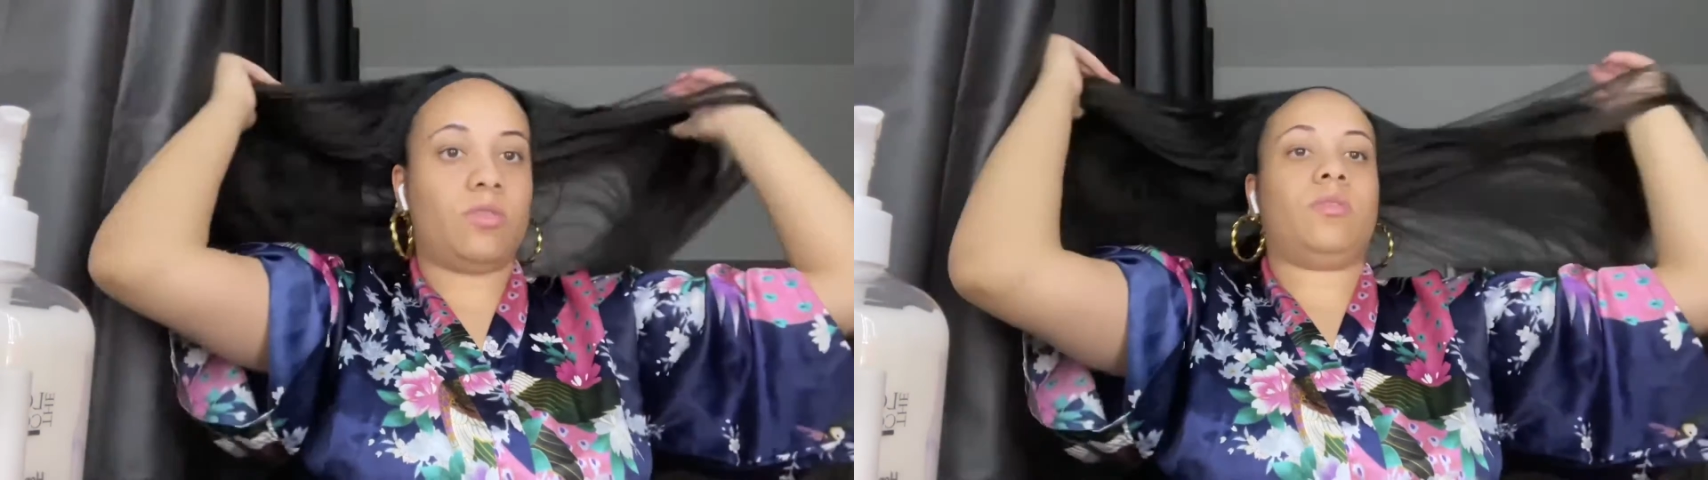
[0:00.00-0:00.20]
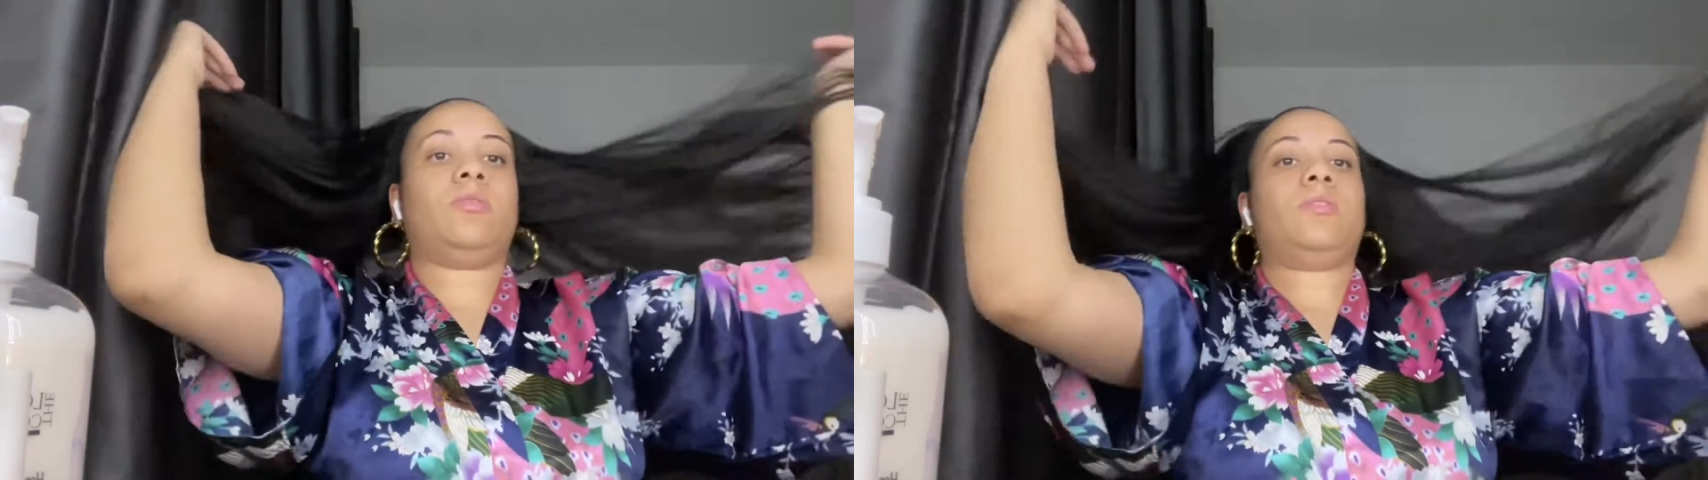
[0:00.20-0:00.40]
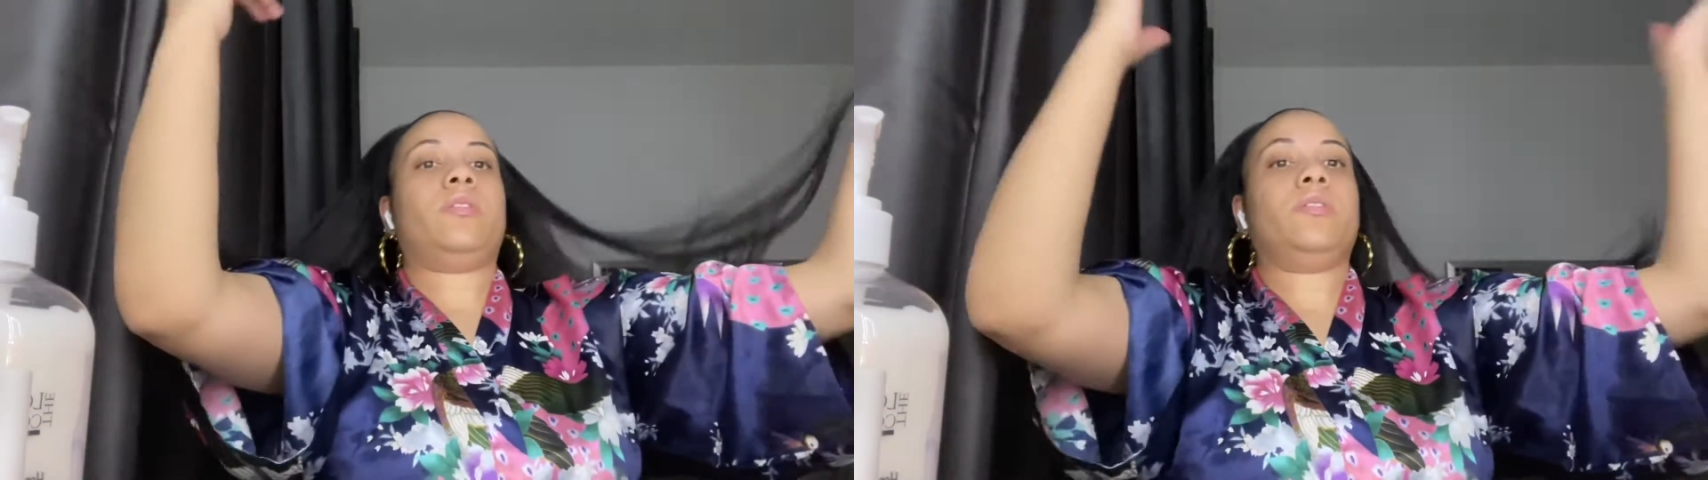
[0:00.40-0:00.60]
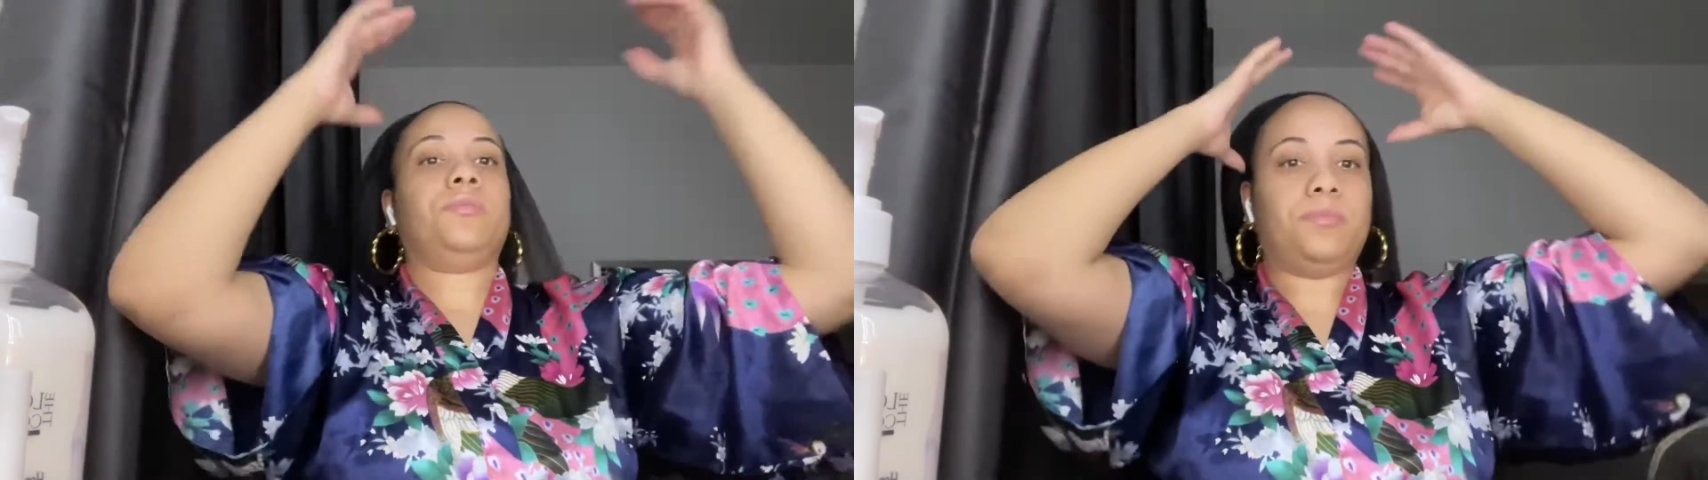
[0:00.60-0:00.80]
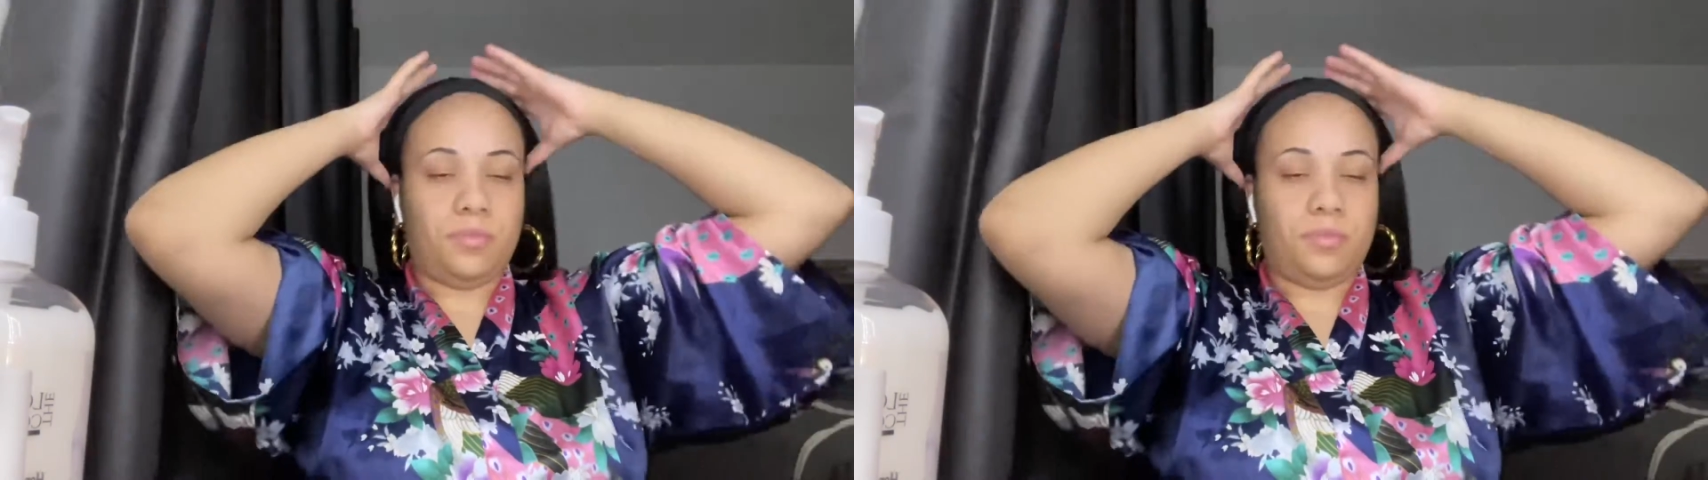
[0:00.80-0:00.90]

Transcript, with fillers: on there.